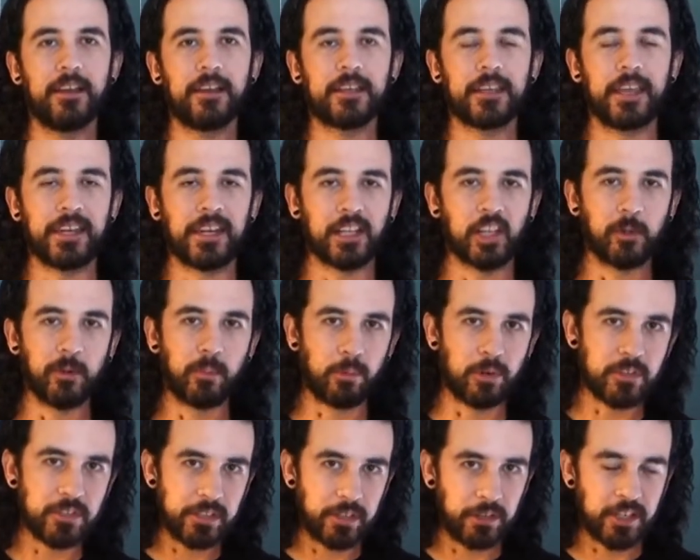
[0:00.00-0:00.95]
getting a little
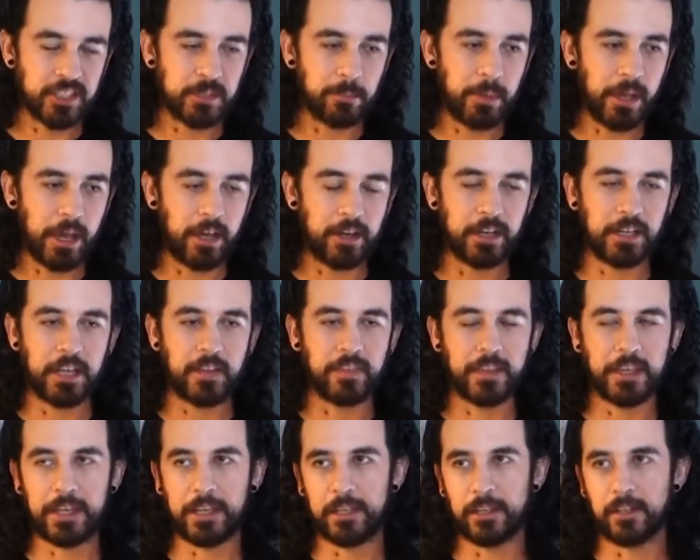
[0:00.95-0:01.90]
more serious about it, and
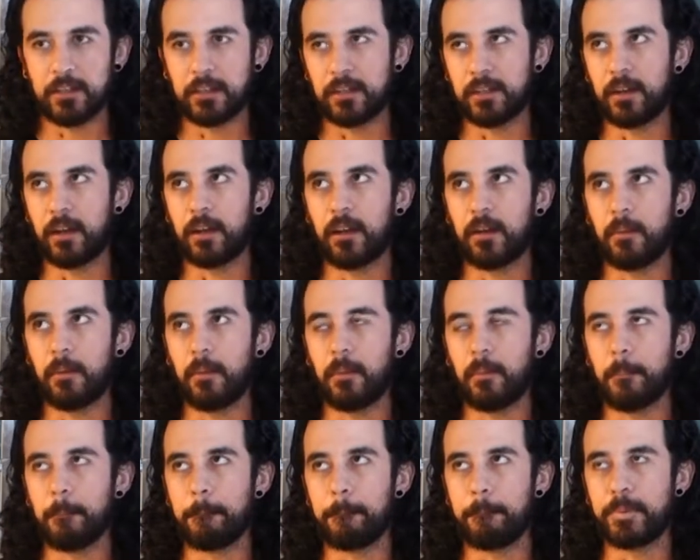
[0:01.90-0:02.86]
then
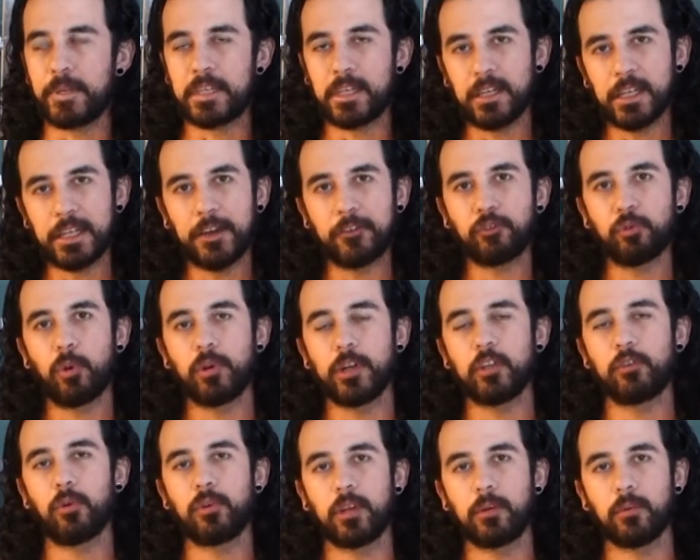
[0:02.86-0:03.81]
beginning of
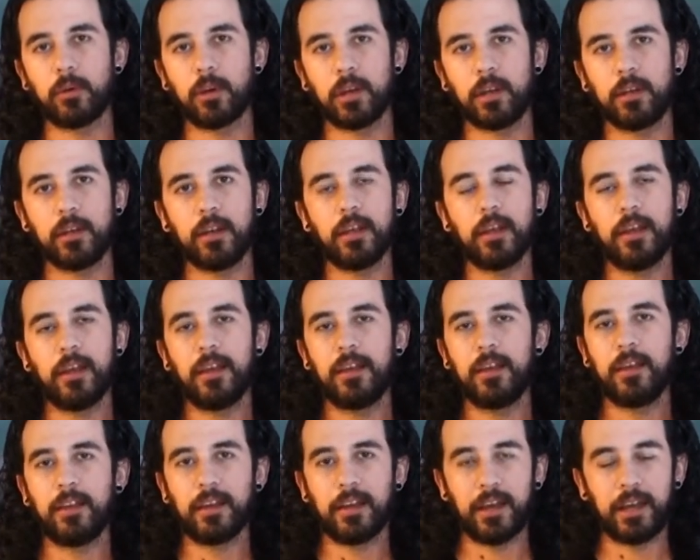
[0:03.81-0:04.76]
2021,
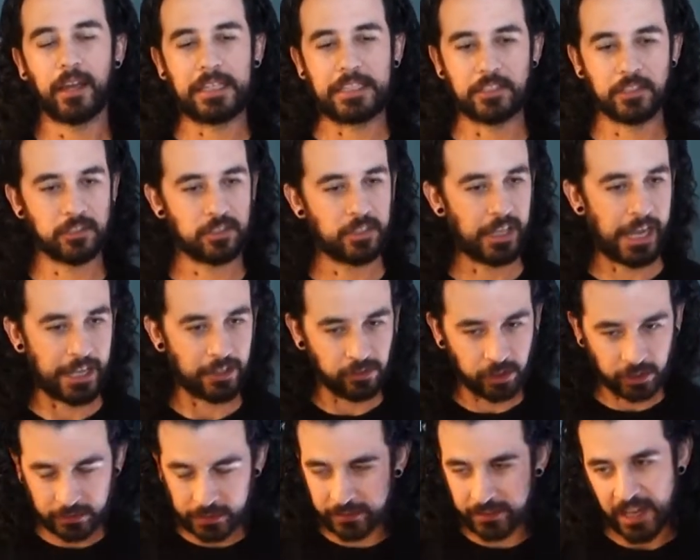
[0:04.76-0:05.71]
I just I
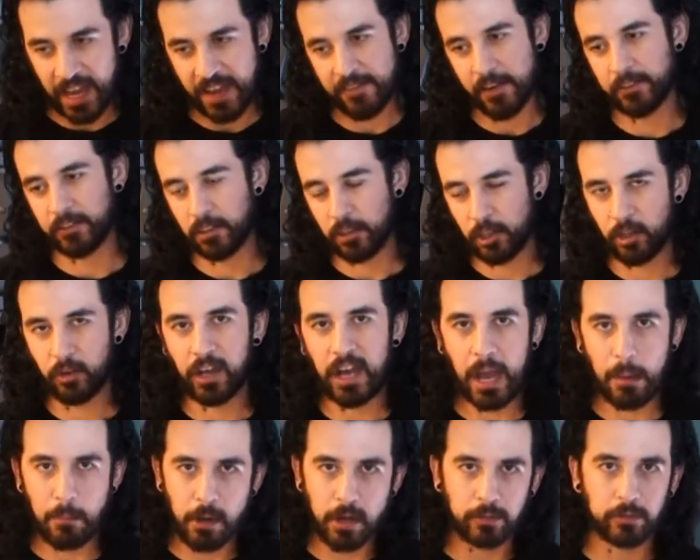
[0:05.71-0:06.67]
took the dive. I was like, you know
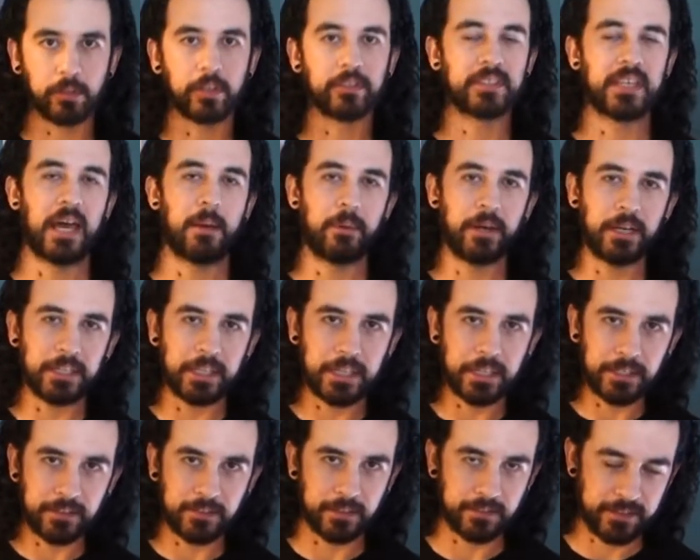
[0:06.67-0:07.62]
what, I'm gonna do this. I'm gonna
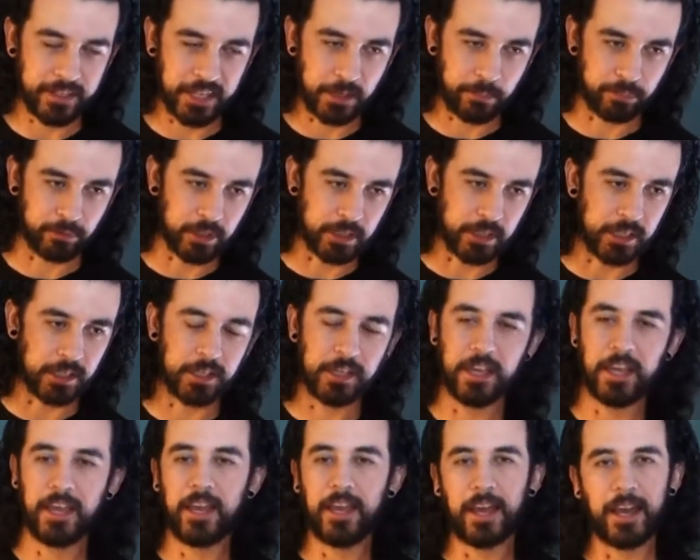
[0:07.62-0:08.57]
get into snake
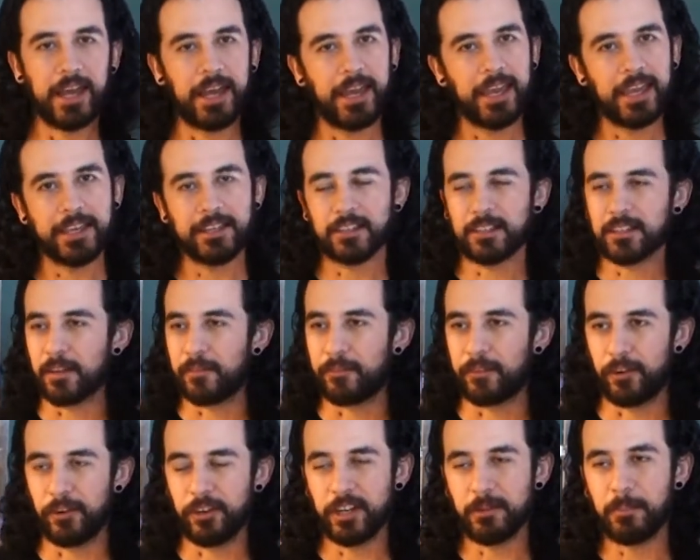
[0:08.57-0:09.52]
breeding. I
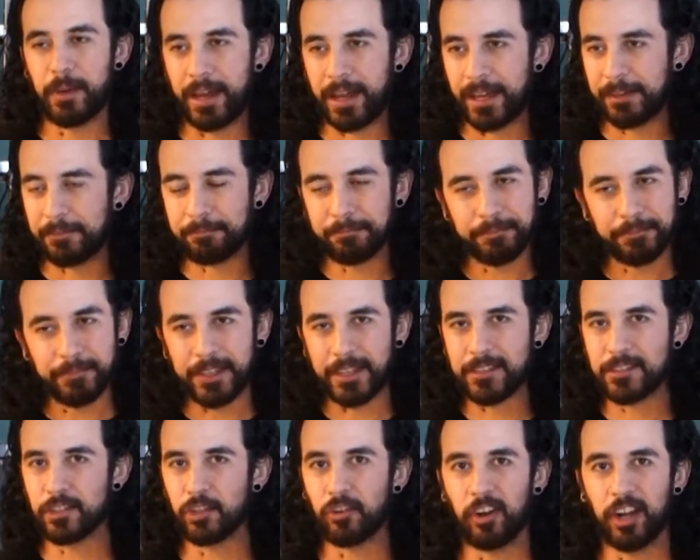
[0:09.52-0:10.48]
converted my
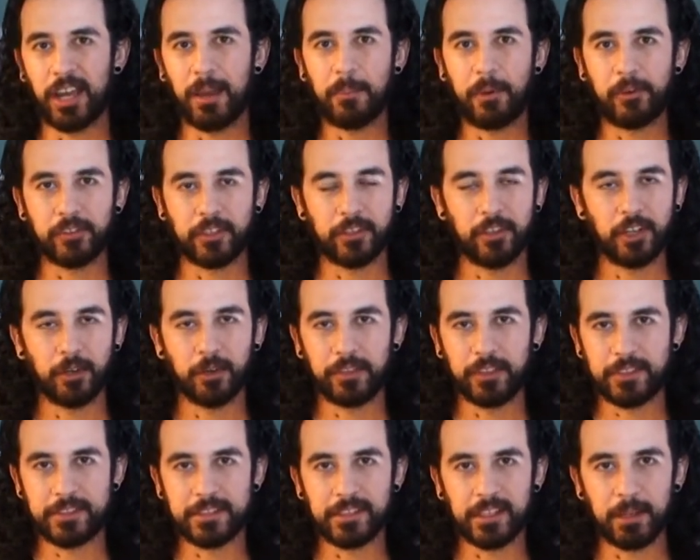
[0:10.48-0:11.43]
Instagram. I was like, you know what,
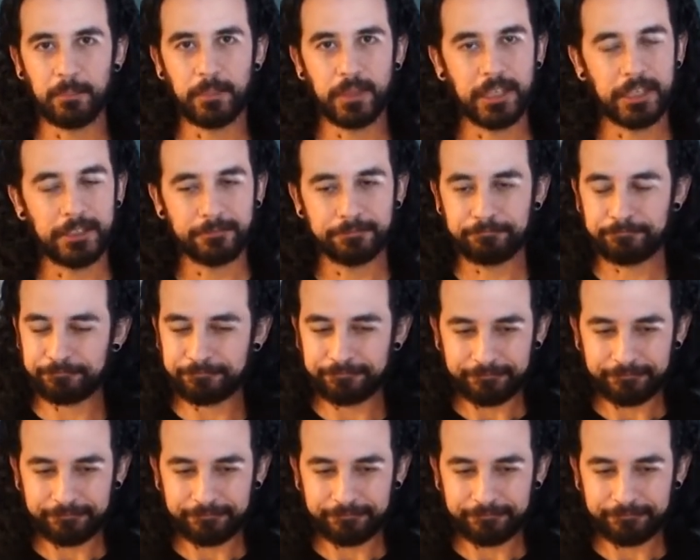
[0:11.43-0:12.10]
this is gonna be